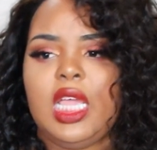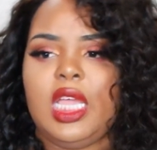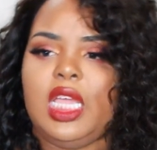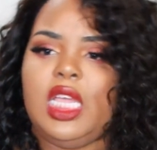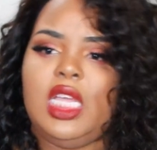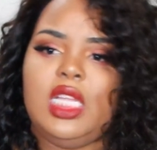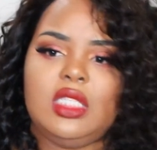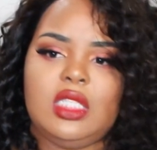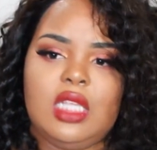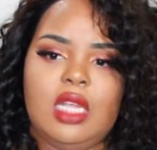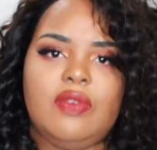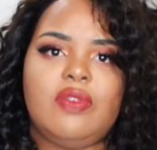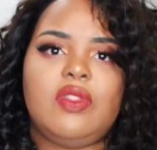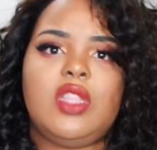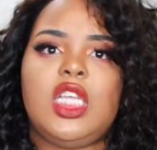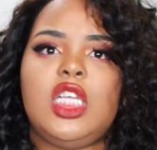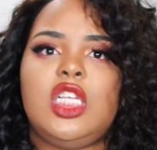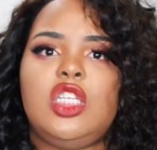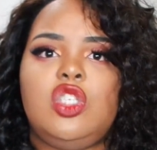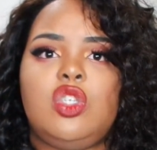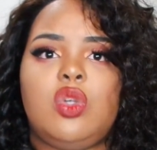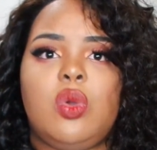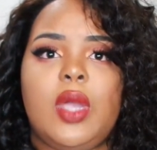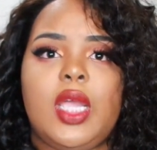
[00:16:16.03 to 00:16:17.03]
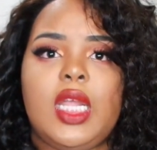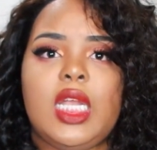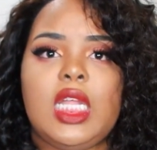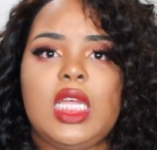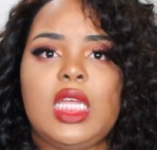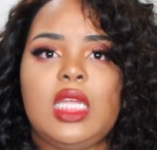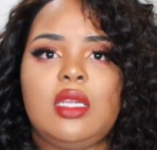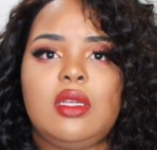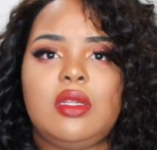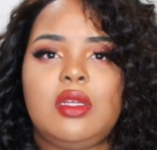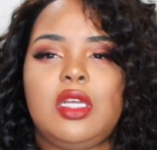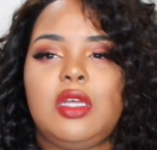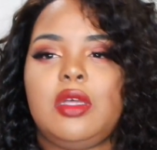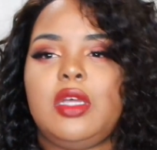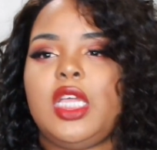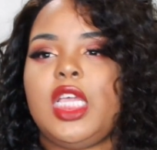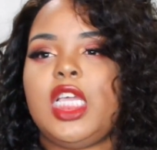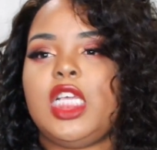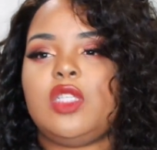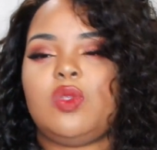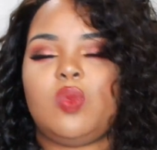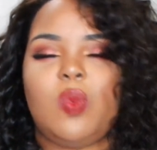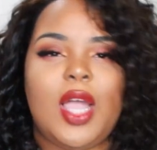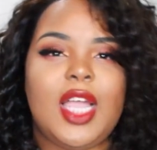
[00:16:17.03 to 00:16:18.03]
he definitely enjoyed it
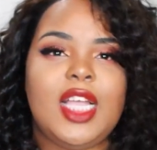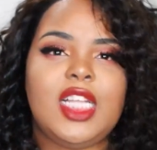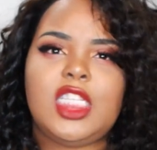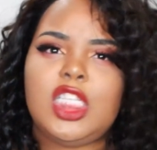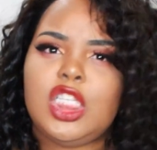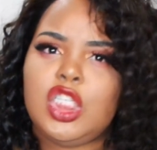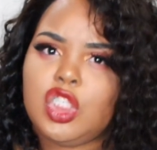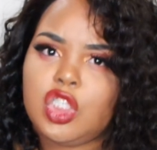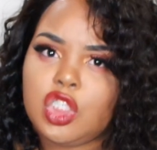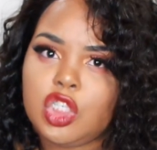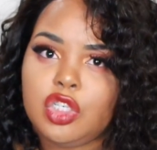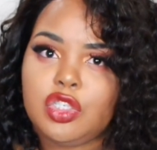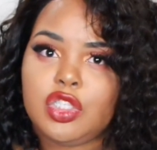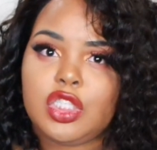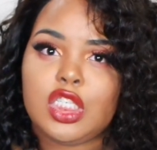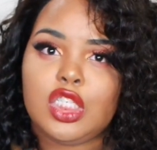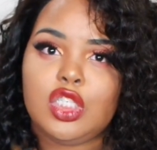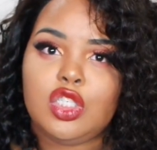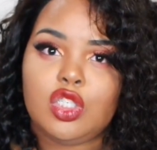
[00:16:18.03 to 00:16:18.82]
his white t-shirts